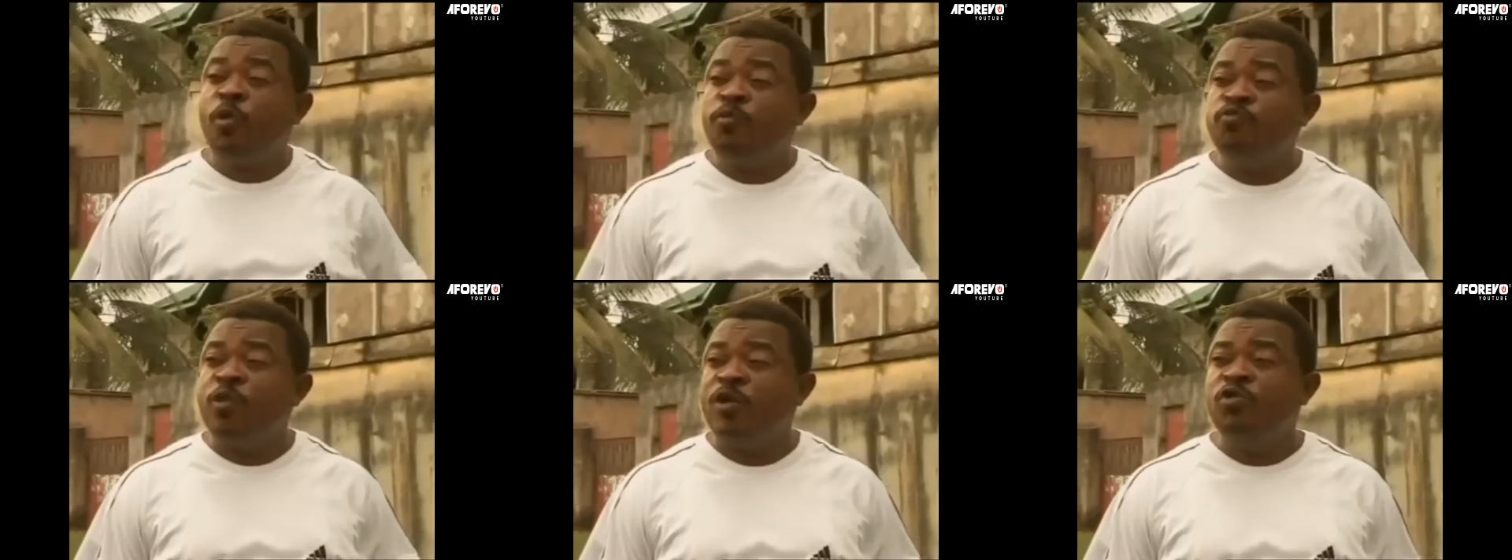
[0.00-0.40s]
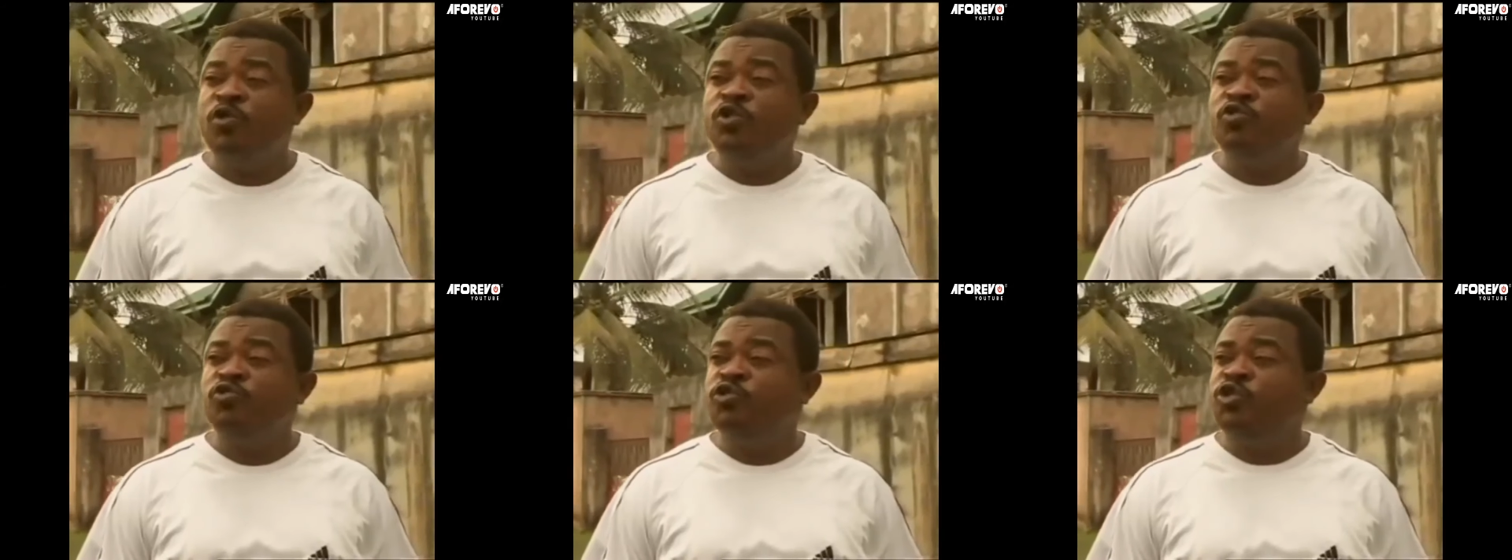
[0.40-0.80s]
job, we are
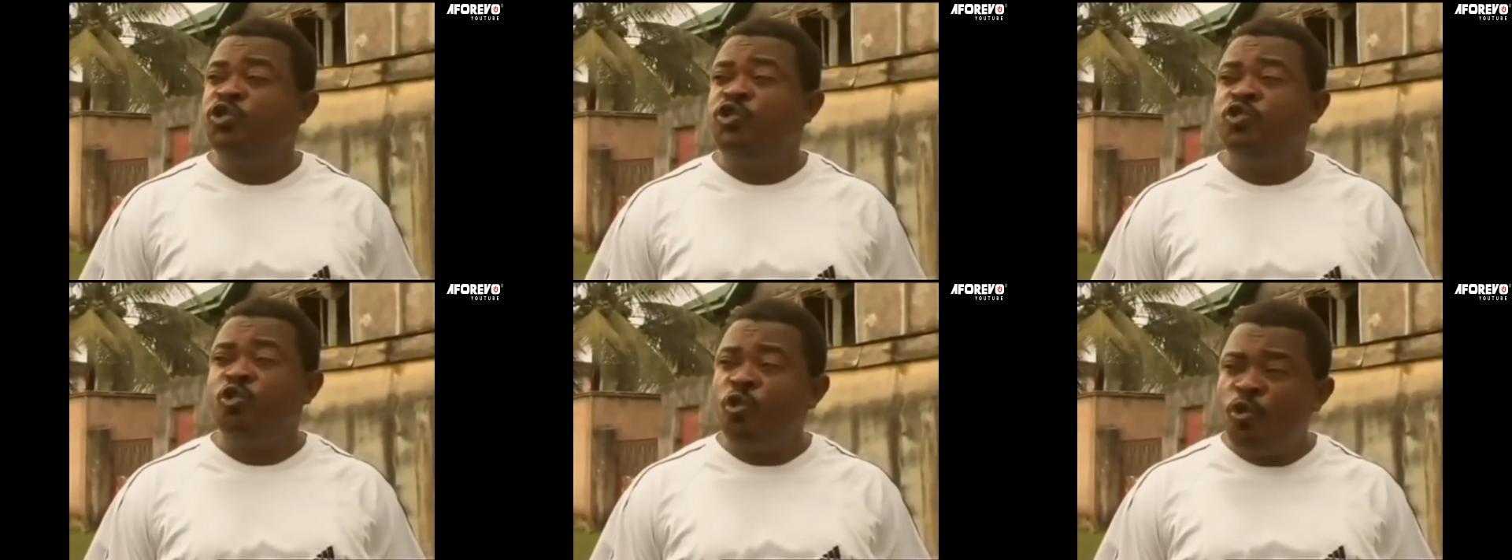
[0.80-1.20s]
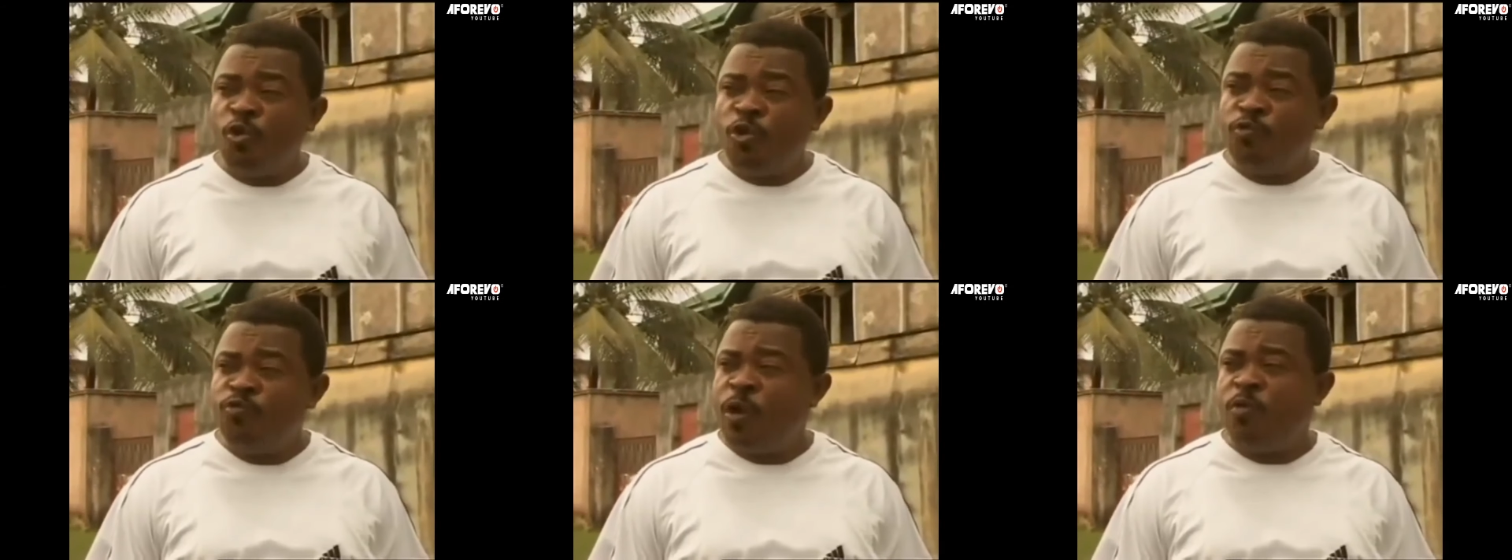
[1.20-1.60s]
going to
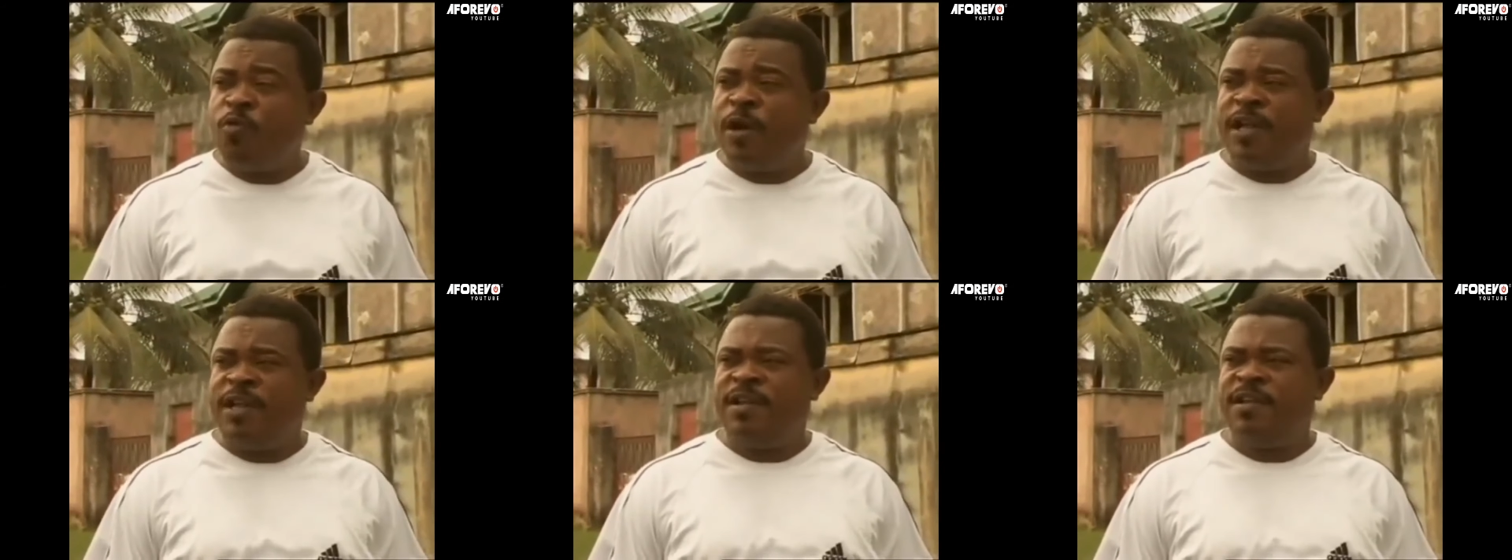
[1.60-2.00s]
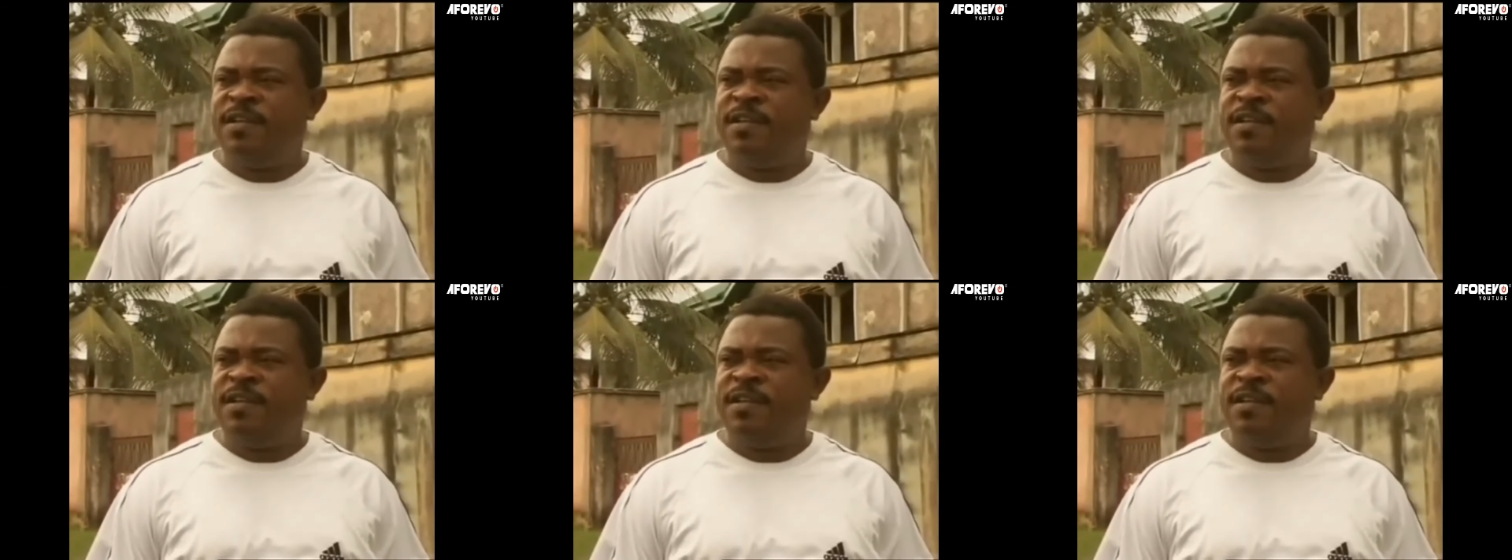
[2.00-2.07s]
enjoy well, well.